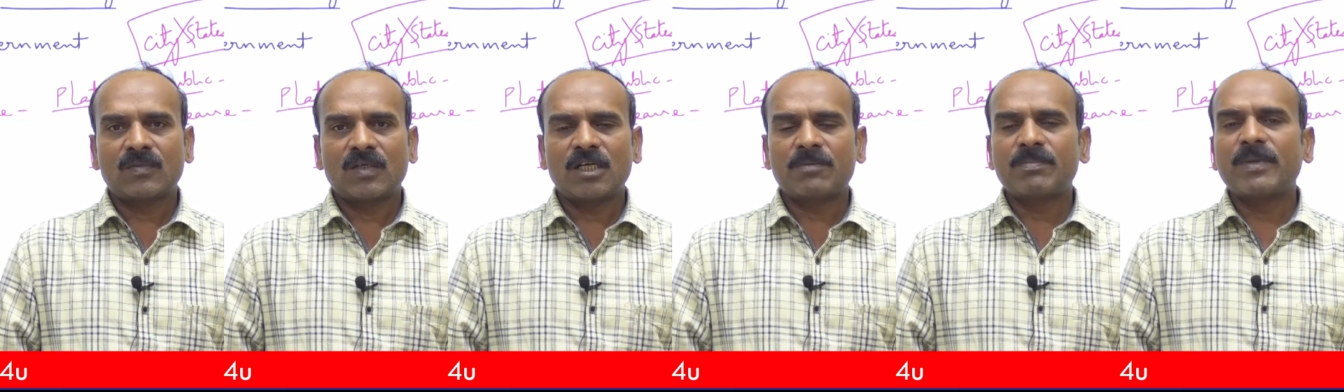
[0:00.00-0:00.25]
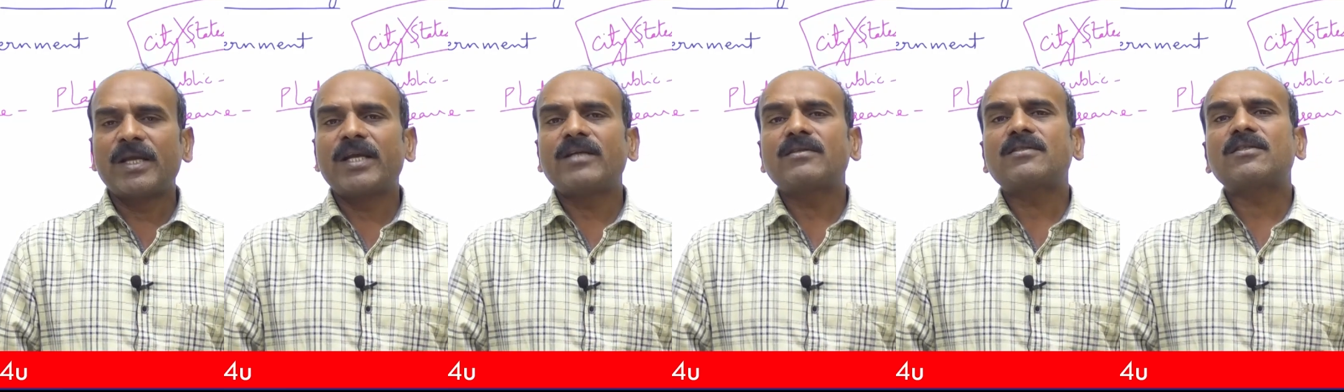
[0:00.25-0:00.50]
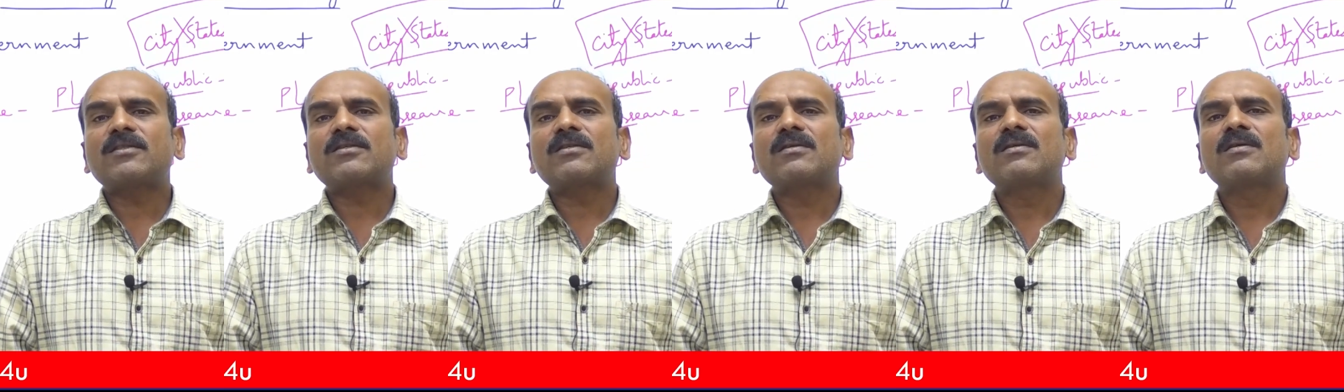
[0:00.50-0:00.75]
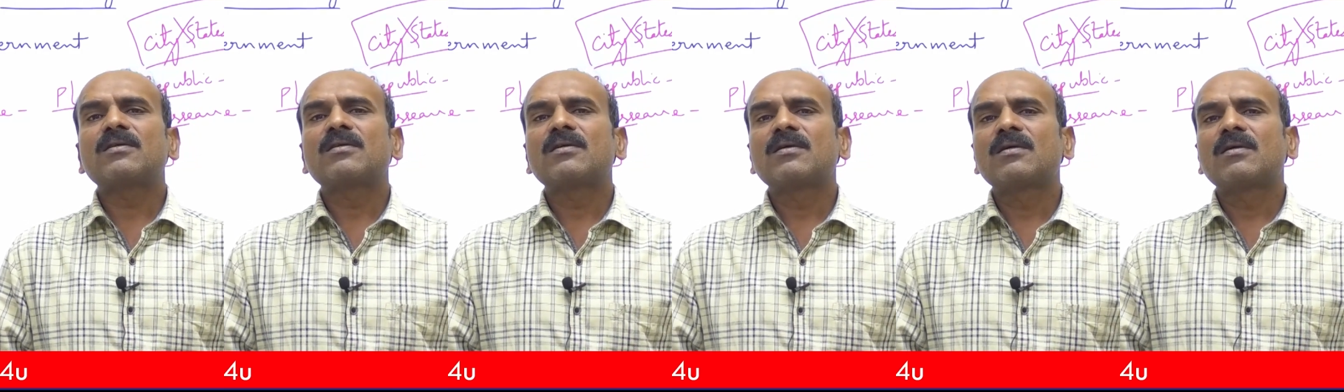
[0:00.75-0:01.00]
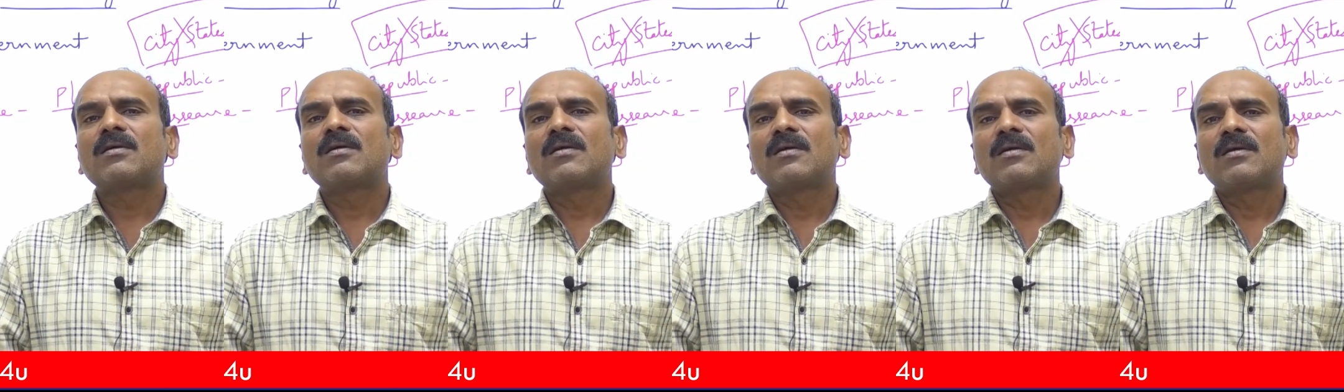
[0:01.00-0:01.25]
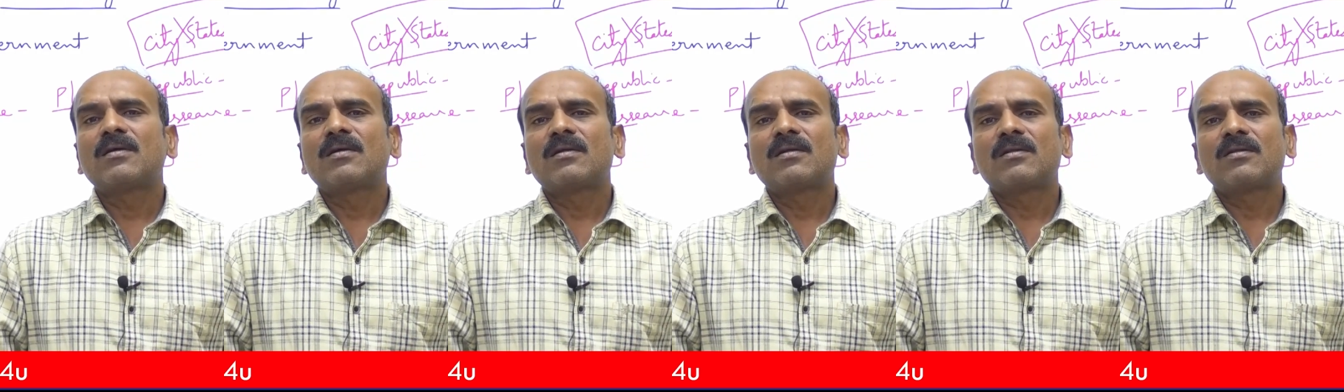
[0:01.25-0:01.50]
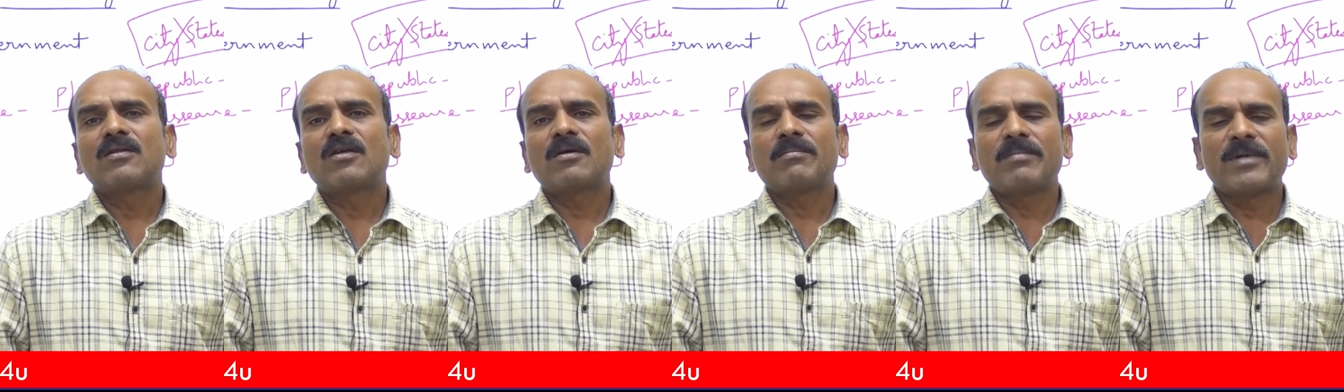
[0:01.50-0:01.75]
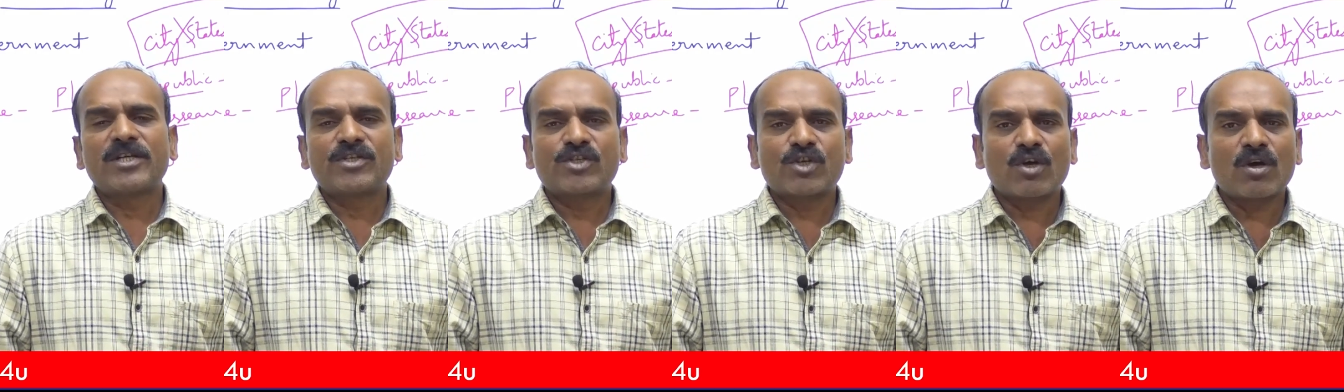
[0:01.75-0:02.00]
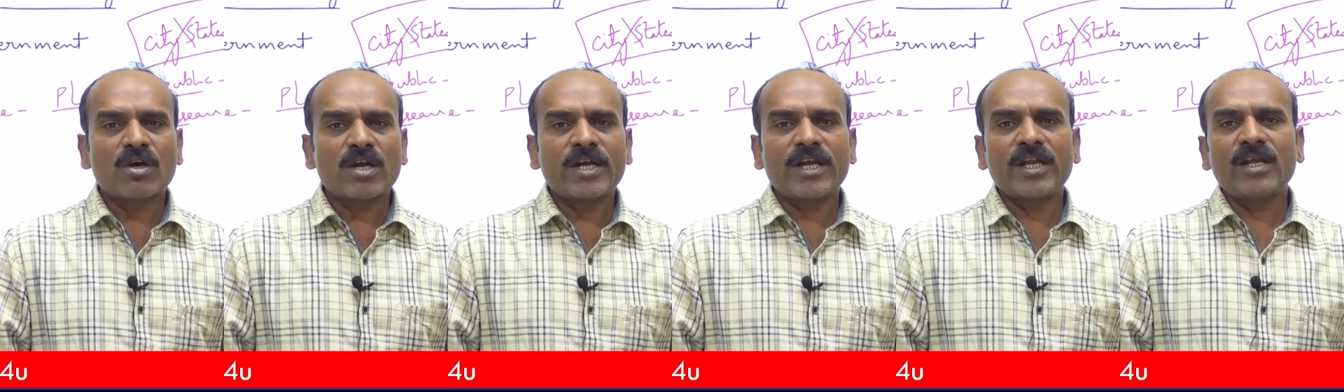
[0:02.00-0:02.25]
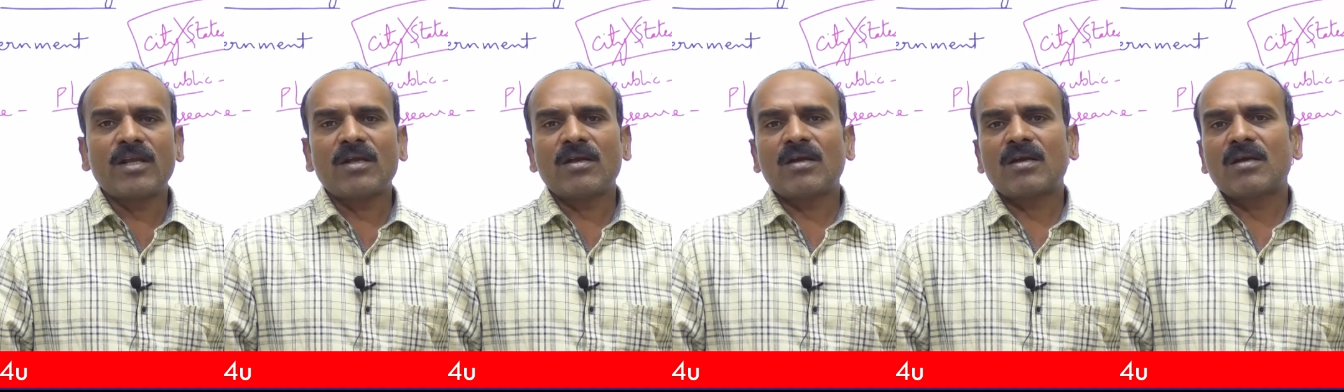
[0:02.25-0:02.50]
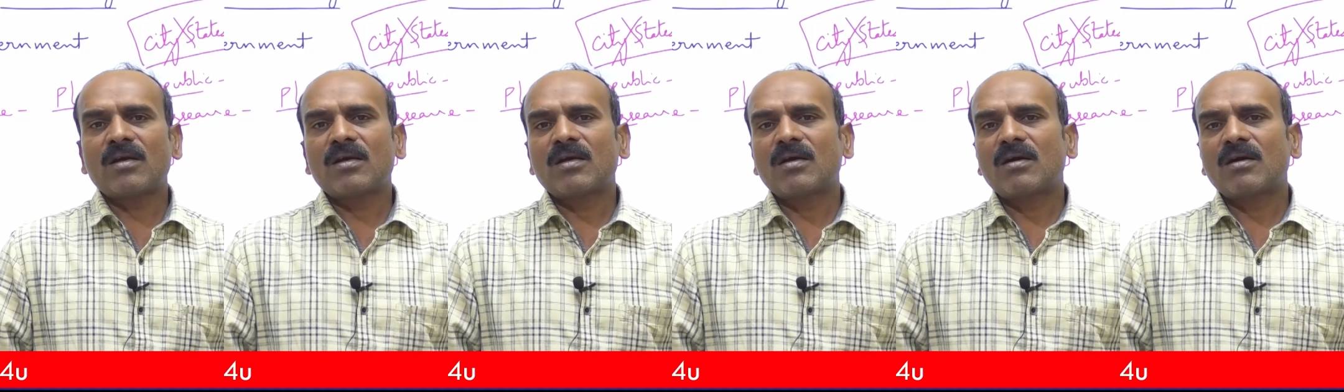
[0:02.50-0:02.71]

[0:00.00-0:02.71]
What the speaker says: It means the majority